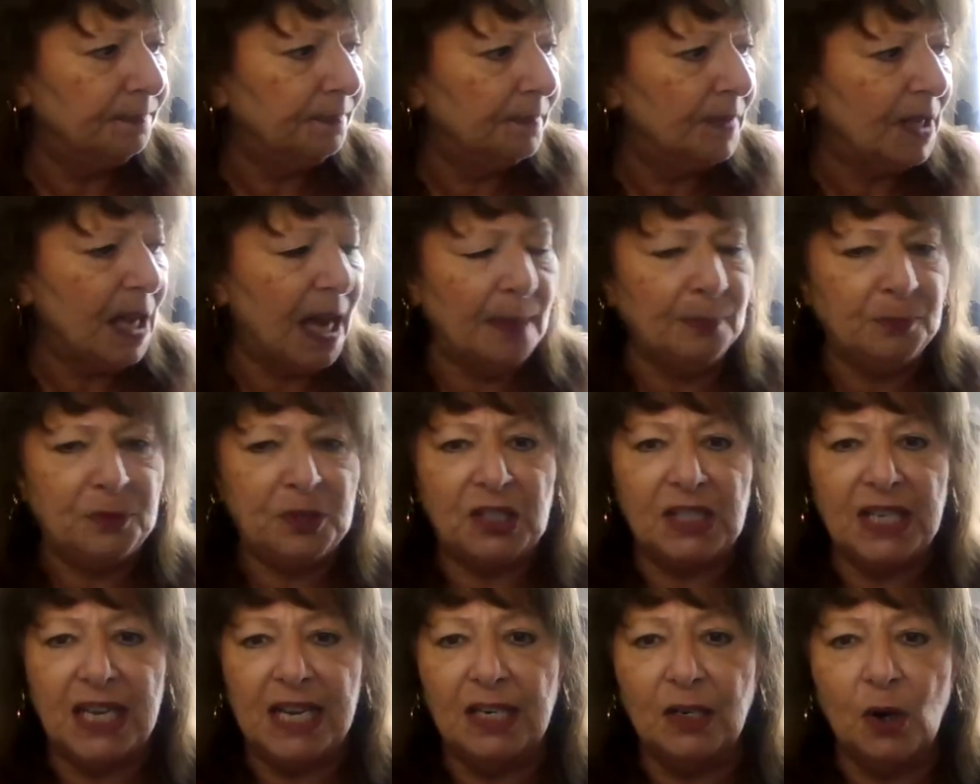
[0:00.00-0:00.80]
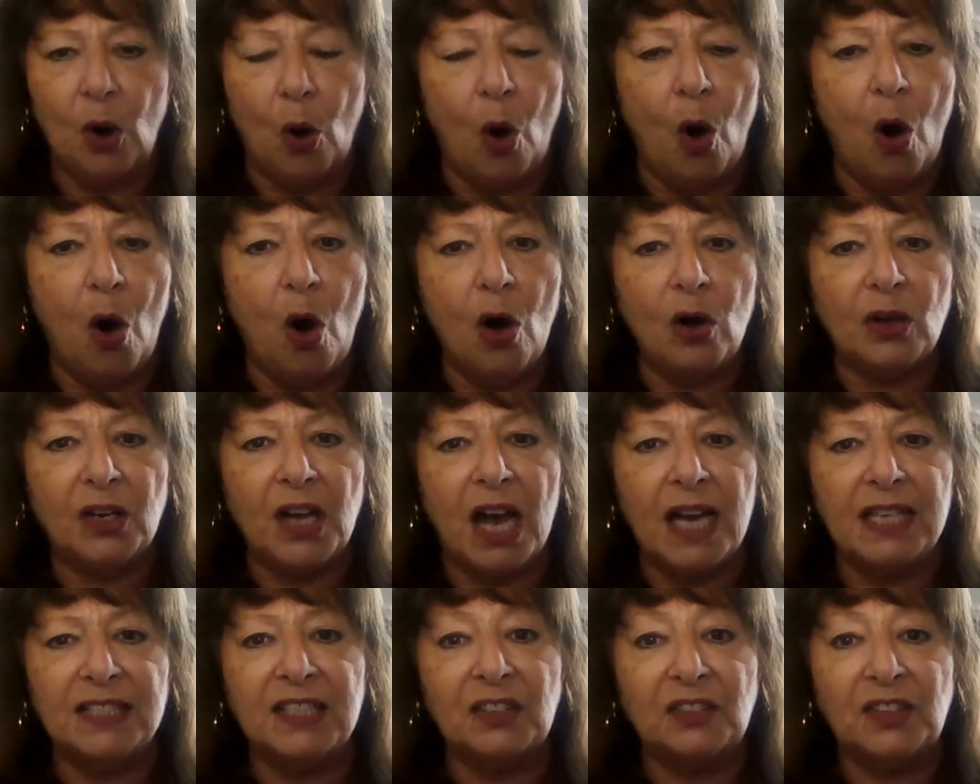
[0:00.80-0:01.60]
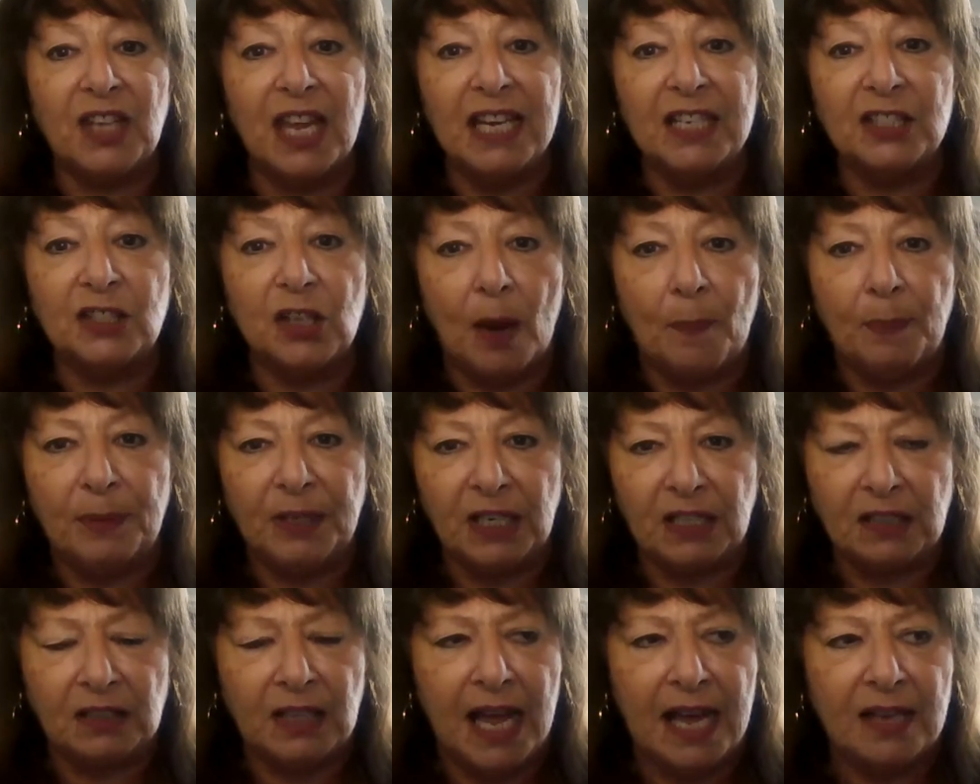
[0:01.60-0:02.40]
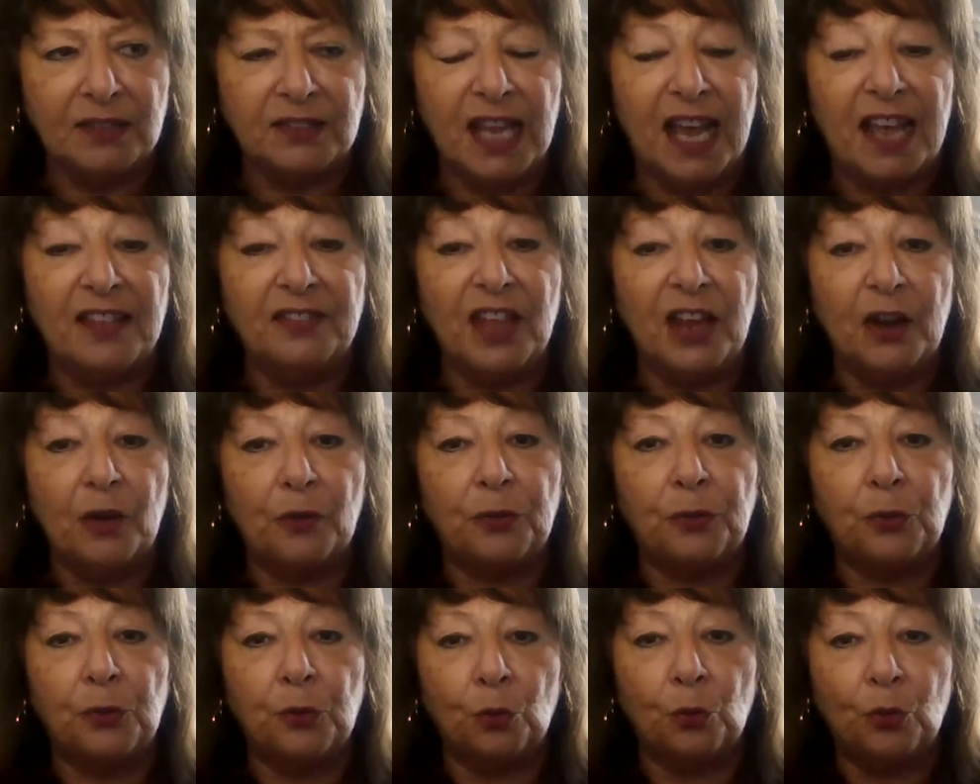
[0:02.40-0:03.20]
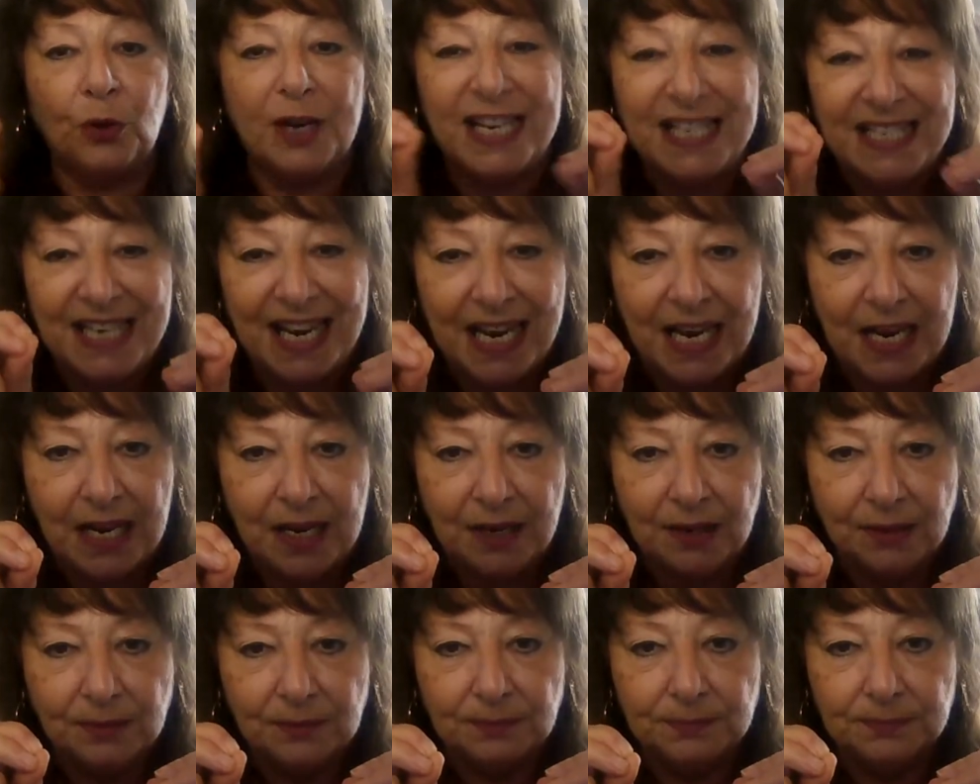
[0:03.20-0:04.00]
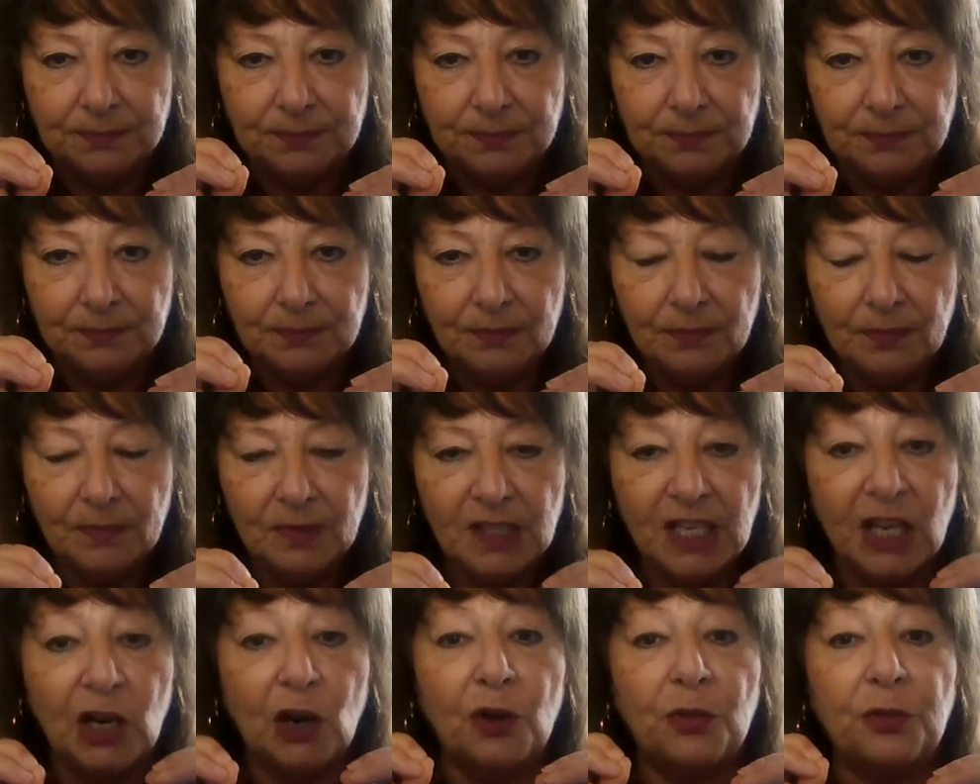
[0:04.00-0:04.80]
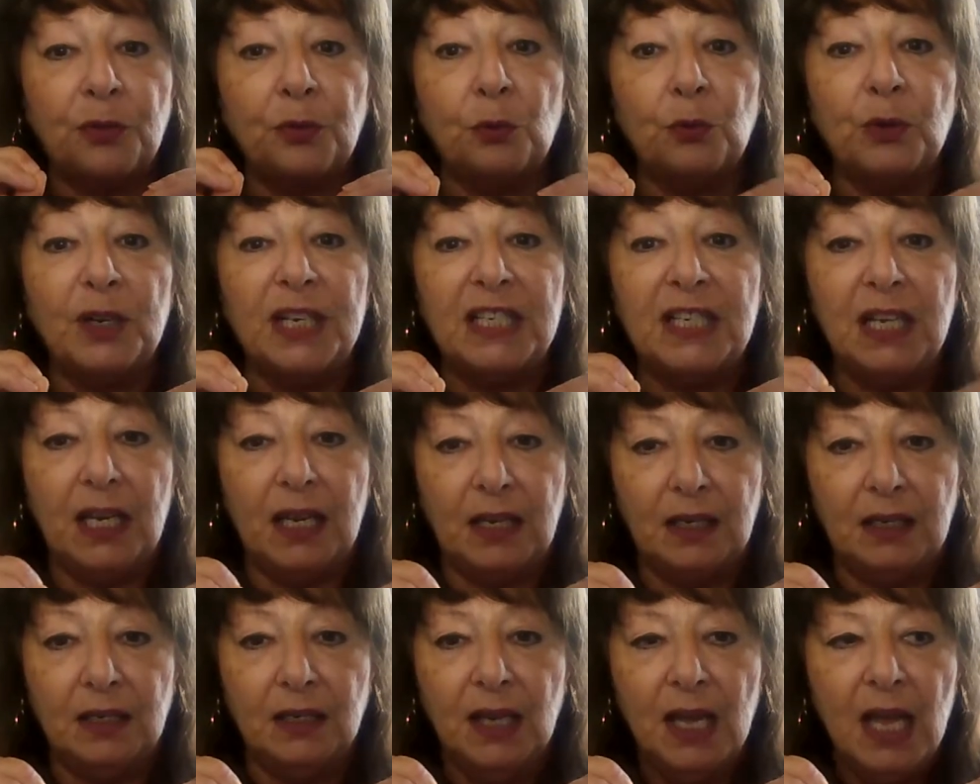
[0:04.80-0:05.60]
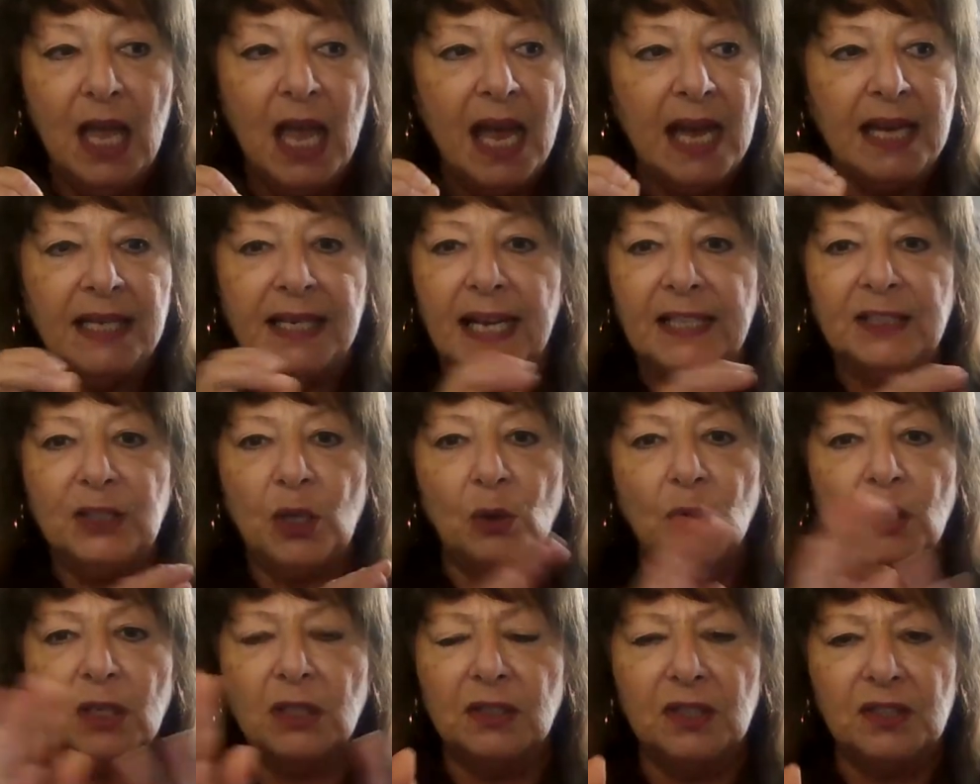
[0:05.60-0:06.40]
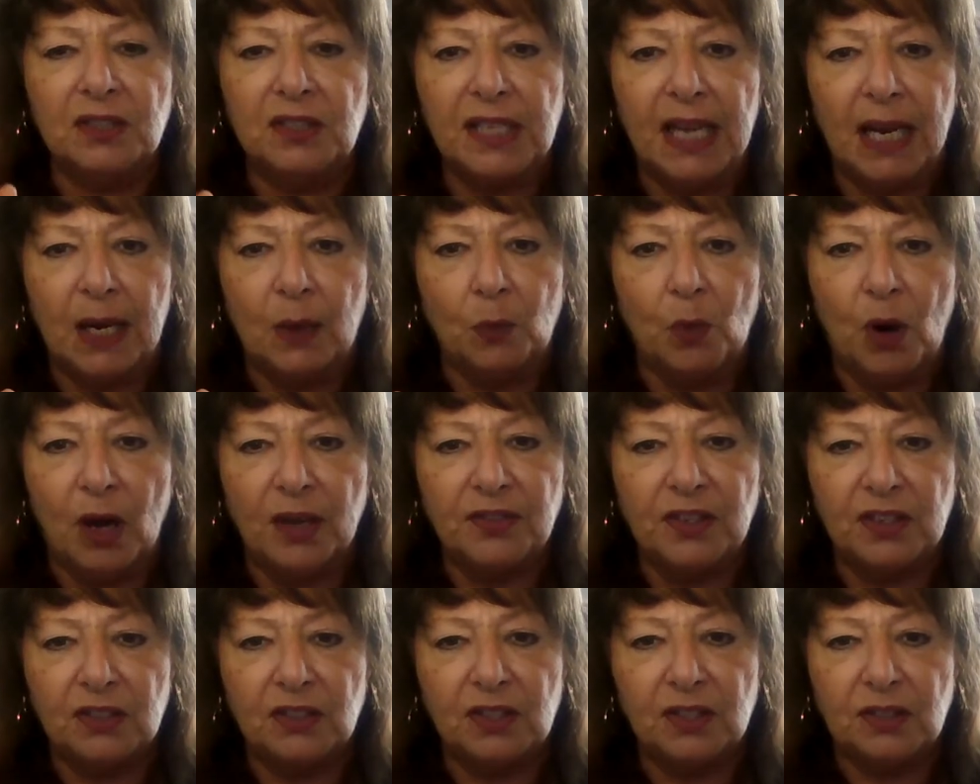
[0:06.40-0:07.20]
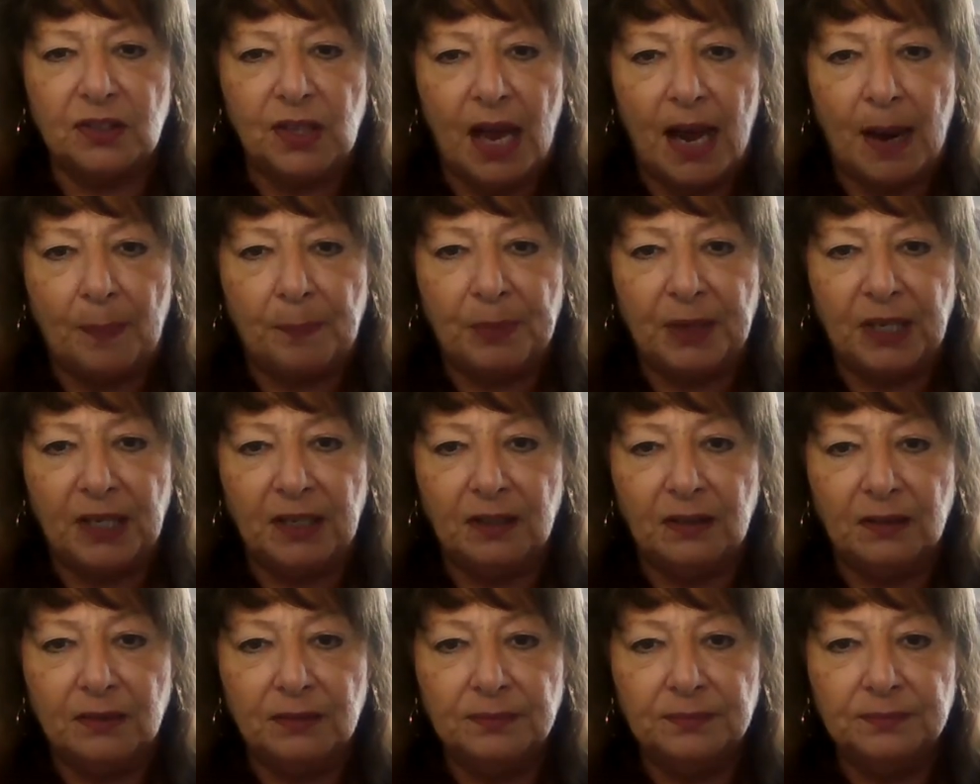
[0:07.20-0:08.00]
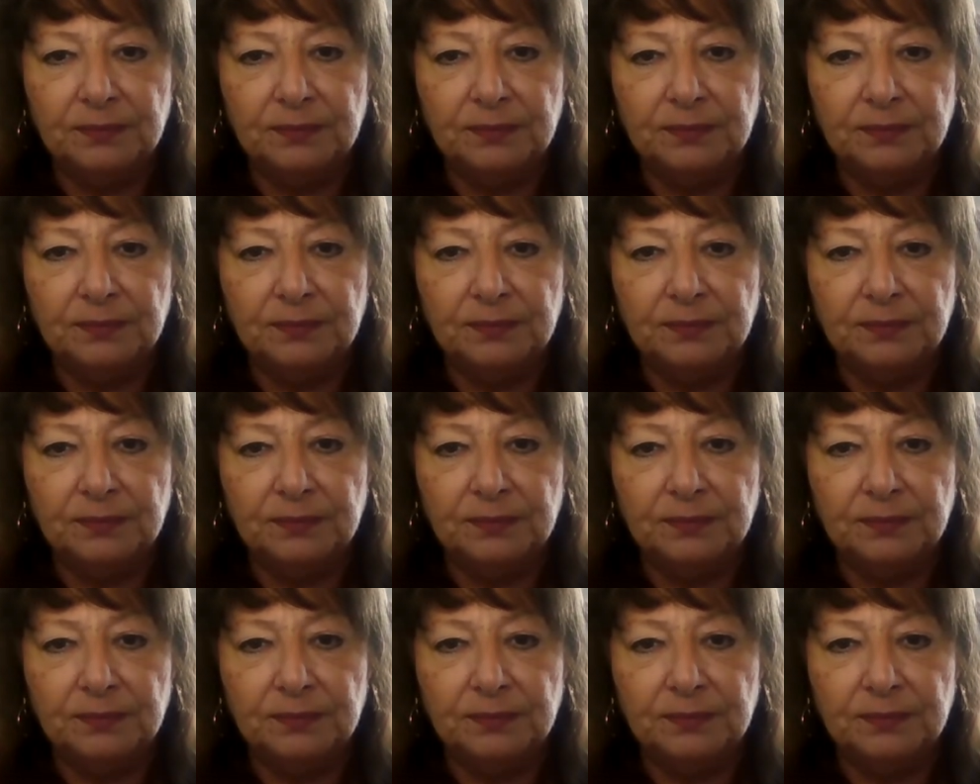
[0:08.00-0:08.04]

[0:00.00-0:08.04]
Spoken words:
I'm seeing all kinds of things up in the clouds, and they're 3D. They are 3D. And I don't understand why this is happening.